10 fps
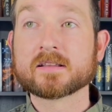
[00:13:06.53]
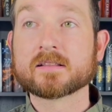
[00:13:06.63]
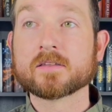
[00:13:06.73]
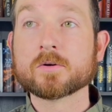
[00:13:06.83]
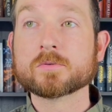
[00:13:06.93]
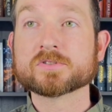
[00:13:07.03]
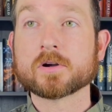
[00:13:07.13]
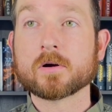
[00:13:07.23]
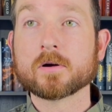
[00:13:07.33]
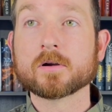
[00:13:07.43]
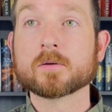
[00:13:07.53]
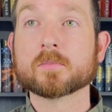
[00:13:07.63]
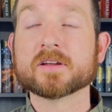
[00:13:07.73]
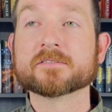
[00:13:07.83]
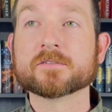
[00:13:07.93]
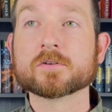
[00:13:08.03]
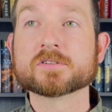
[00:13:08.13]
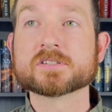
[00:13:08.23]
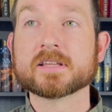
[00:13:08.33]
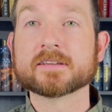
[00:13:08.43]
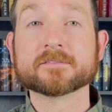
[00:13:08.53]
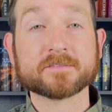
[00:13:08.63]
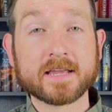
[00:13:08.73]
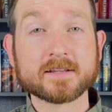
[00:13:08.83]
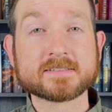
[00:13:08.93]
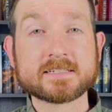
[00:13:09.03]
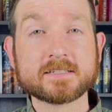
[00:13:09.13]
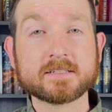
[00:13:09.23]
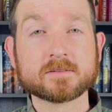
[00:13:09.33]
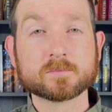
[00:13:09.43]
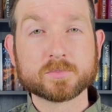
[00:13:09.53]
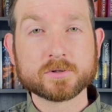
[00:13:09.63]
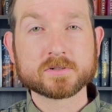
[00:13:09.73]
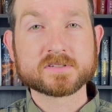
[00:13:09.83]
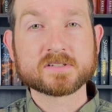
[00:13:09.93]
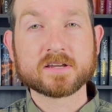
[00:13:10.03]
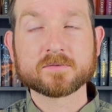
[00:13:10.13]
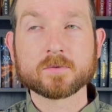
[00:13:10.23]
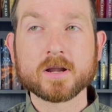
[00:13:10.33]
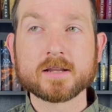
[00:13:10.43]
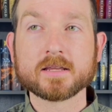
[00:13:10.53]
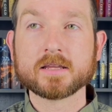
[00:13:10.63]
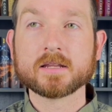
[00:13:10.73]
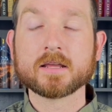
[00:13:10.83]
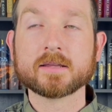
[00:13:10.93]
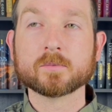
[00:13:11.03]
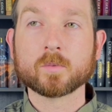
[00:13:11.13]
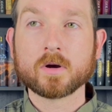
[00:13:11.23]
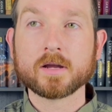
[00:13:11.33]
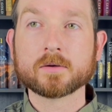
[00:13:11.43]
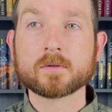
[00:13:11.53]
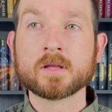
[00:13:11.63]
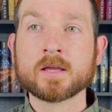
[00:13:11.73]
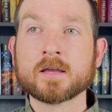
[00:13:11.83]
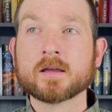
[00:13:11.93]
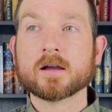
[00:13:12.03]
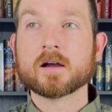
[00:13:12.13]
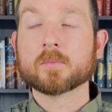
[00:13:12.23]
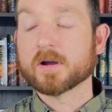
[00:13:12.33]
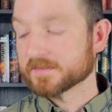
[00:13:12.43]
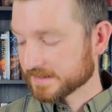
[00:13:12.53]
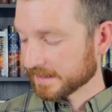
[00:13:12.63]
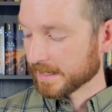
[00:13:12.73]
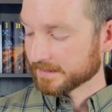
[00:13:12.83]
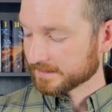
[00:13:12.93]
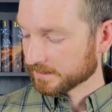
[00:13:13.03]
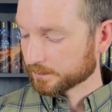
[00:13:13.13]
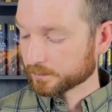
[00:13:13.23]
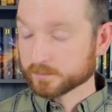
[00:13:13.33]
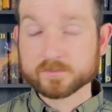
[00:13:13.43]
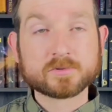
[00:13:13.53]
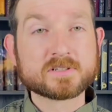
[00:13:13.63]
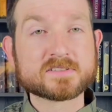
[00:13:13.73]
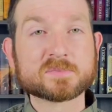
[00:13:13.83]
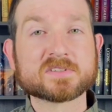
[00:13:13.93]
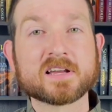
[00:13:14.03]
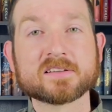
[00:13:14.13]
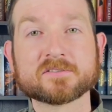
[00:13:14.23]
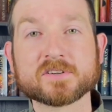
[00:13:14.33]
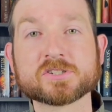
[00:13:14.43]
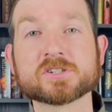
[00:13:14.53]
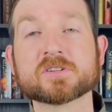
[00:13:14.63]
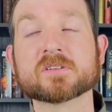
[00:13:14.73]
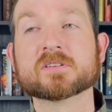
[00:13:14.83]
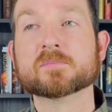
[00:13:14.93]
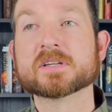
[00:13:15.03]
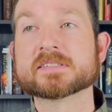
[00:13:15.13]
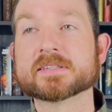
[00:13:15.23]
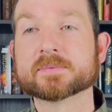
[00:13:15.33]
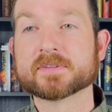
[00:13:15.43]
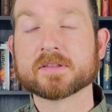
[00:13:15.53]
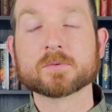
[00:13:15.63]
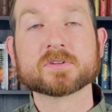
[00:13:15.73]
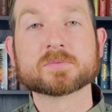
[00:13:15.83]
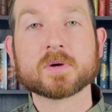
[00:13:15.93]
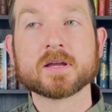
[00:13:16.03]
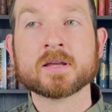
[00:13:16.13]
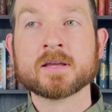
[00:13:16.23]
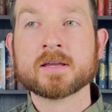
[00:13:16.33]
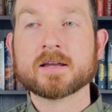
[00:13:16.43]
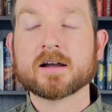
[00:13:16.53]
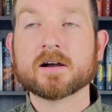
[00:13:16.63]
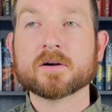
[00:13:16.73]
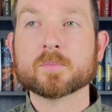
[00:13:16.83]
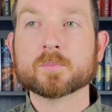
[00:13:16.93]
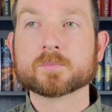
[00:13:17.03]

those are my first like fantasy books I've read in a while. Obviously, I had some science fiction mixed in with the other ones, but I'd